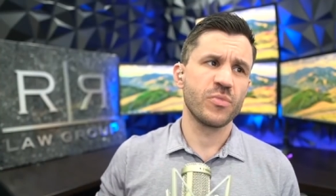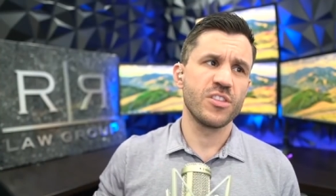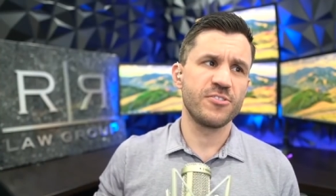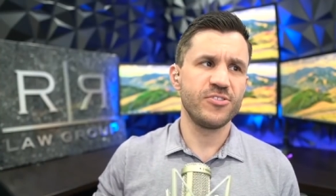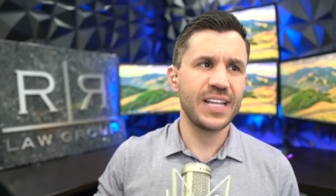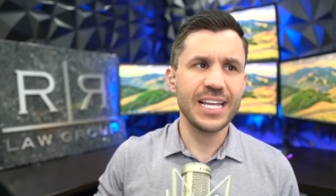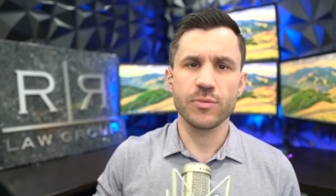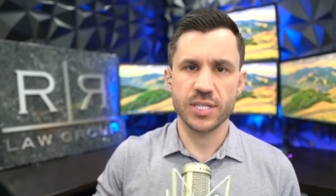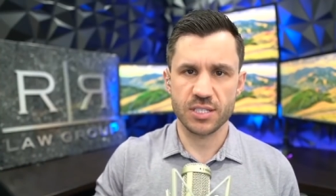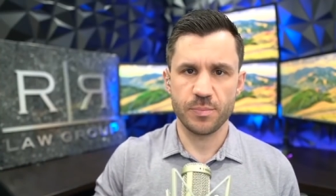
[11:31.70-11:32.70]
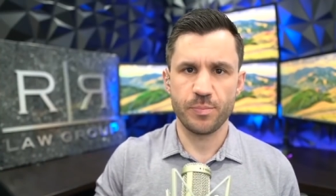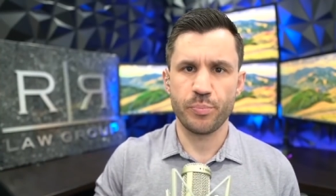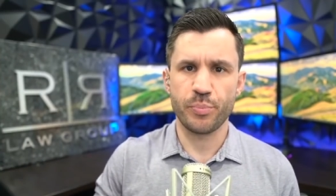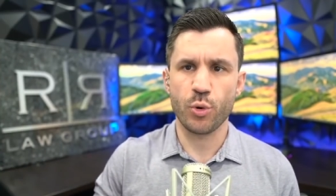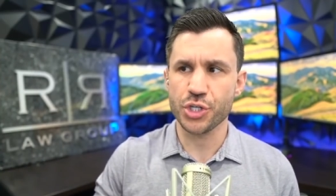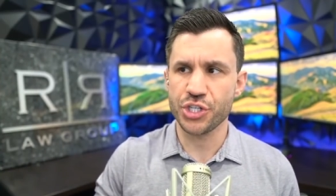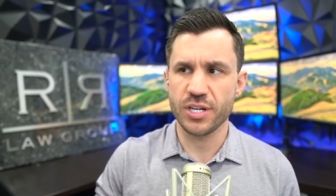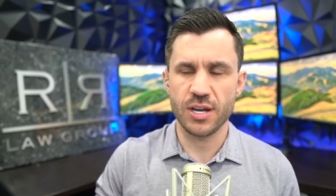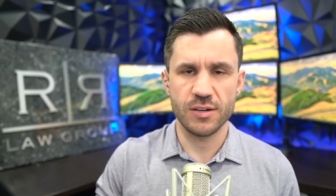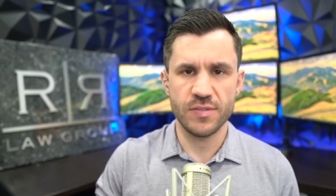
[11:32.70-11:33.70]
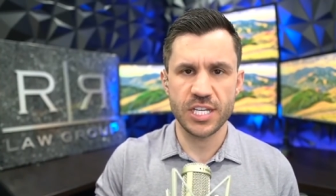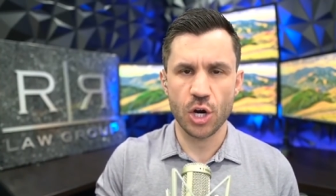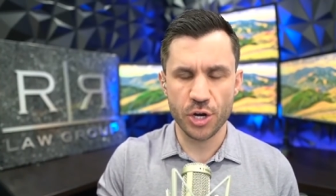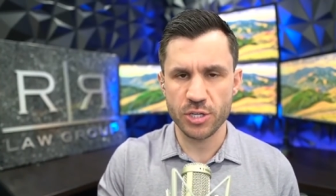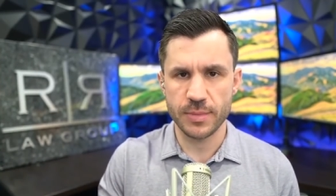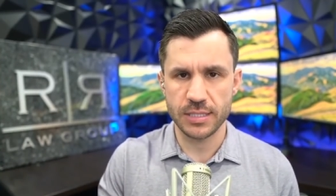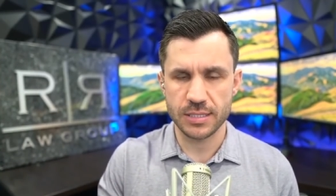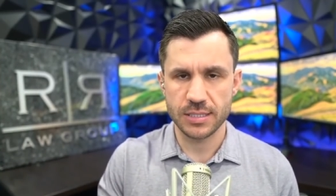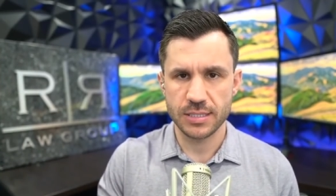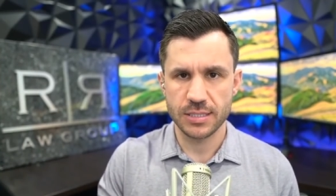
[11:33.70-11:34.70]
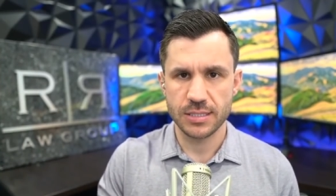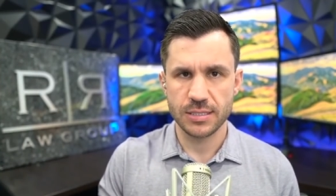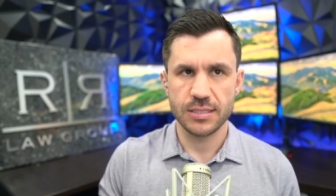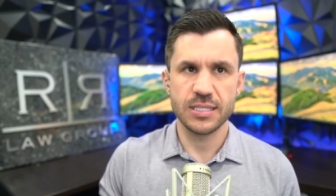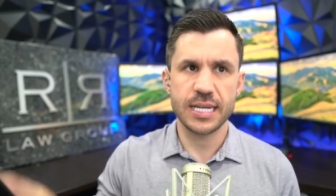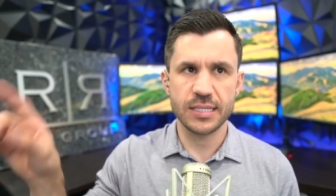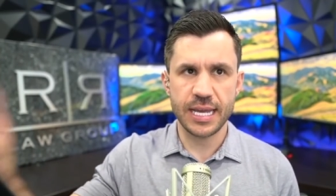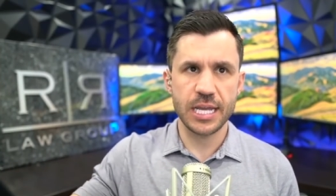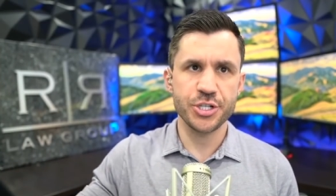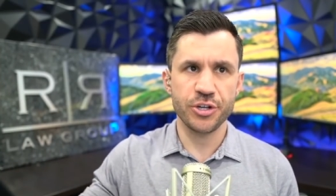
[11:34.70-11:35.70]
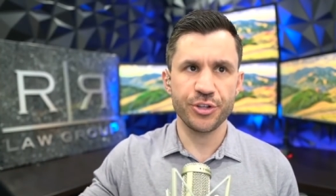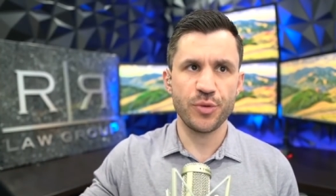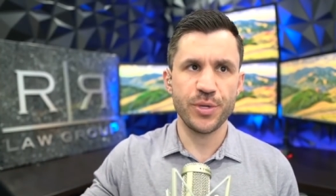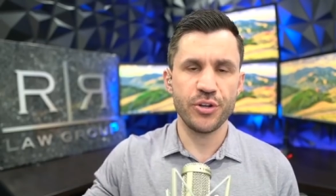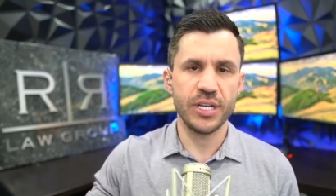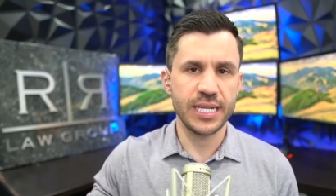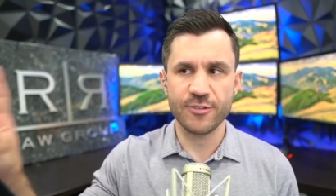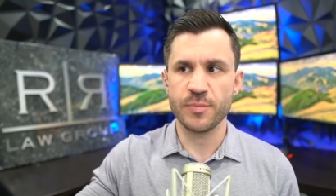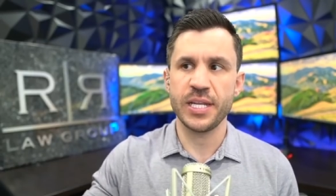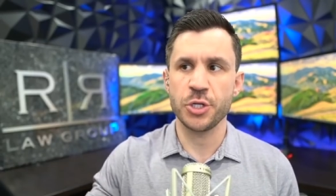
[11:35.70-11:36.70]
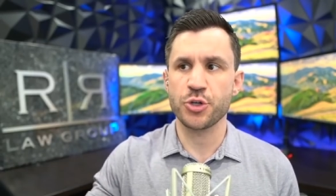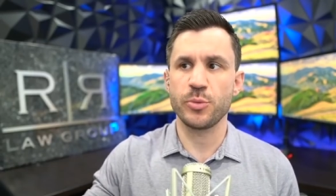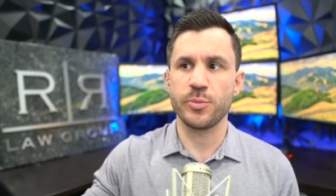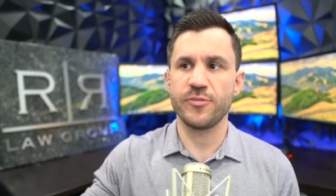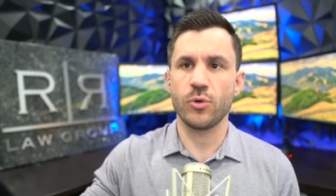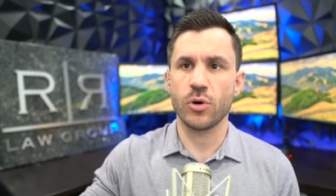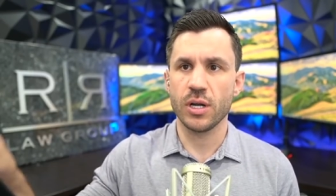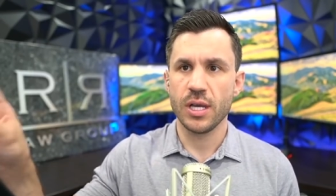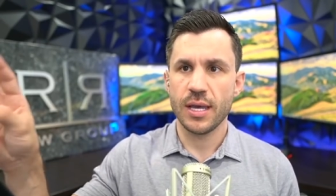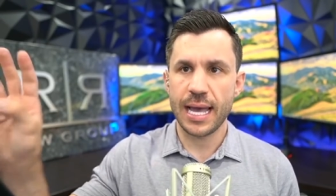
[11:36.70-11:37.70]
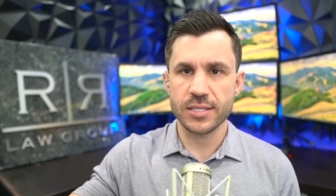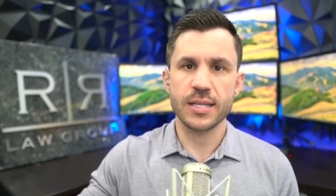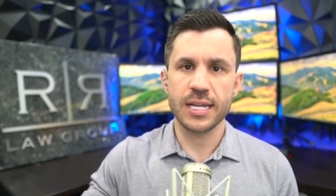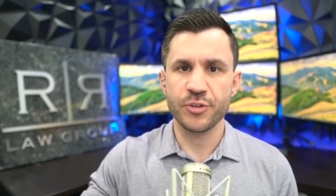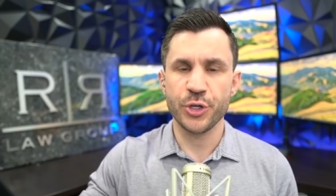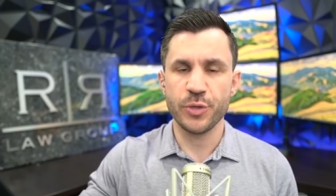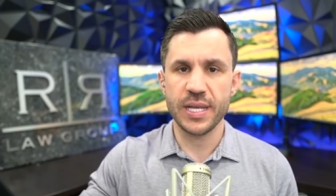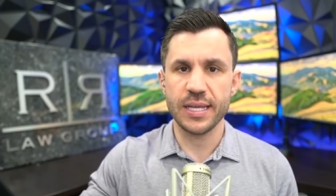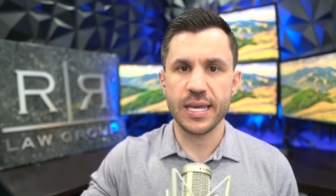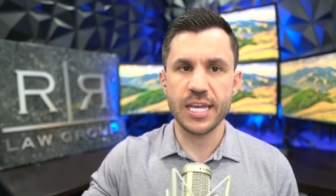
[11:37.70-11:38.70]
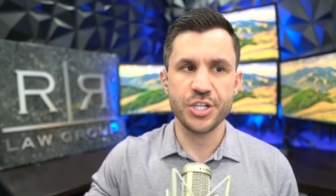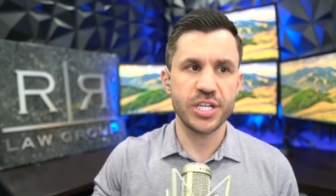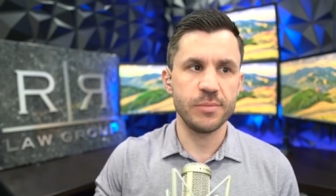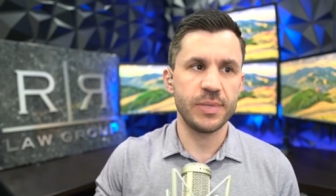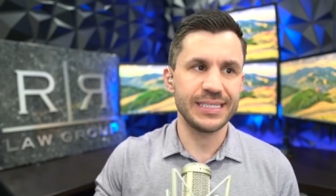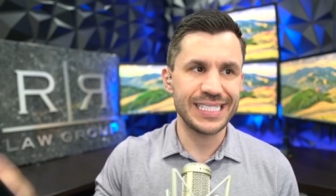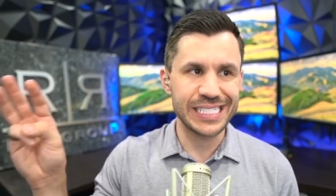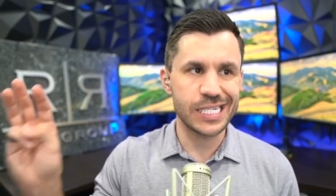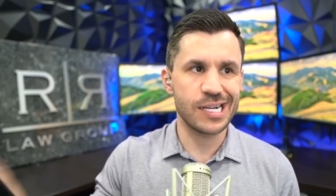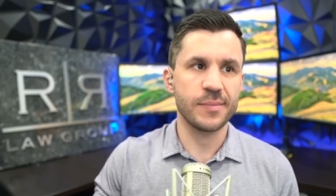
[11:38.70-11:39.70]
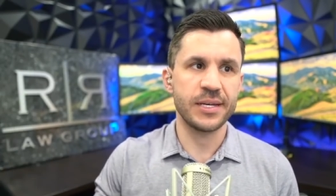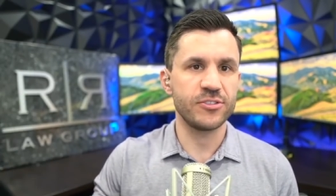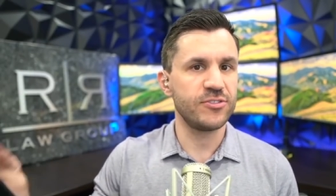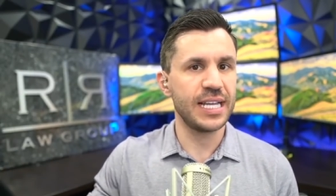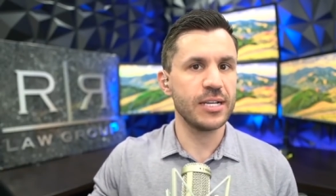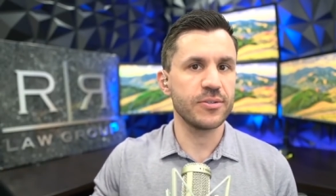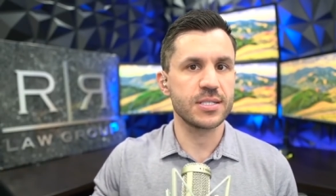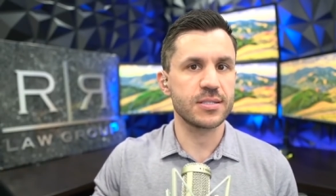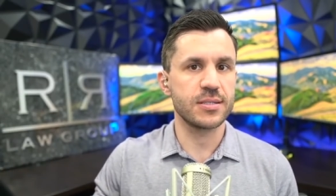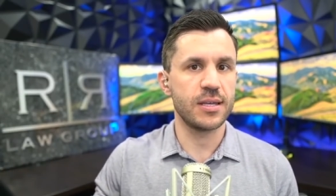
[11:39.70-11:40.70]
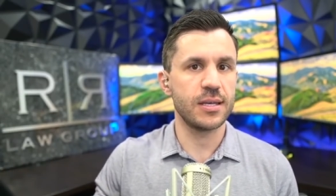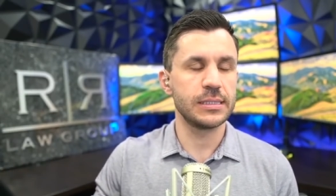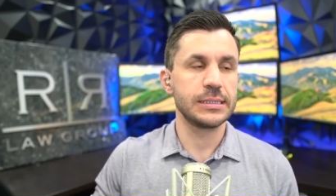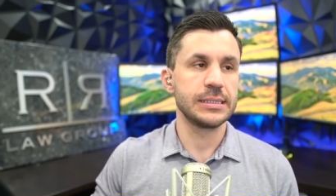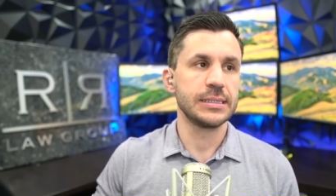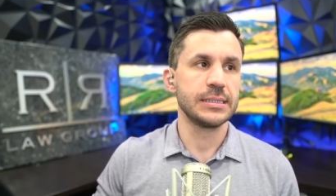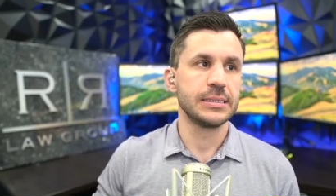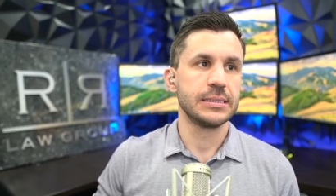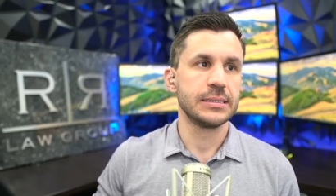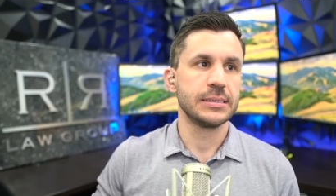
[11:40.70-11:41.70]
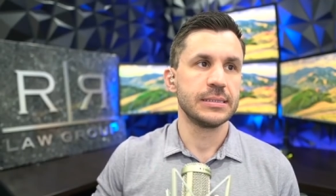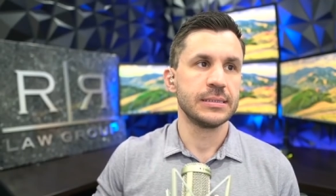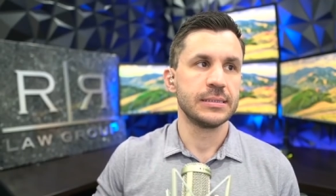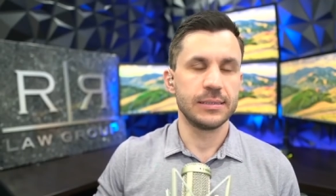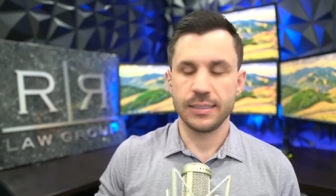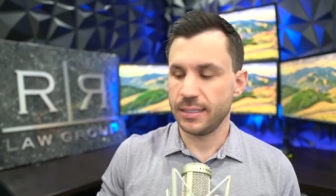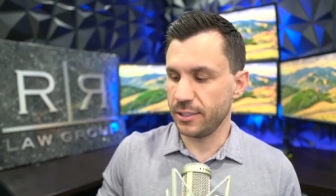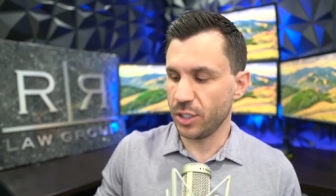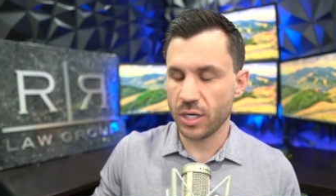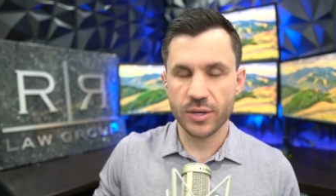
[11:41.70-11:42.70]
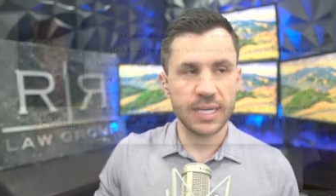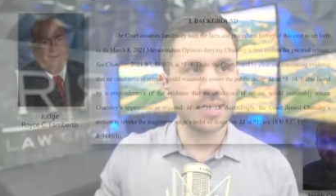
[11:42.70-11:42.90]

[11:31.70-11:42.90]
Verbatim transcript: the flight risk portion of the argument. He's not a danger to the community, never been in trouble before, has a lot of good mitigation, but didn't talk about the flight risk thing. Uh-oh. Okay,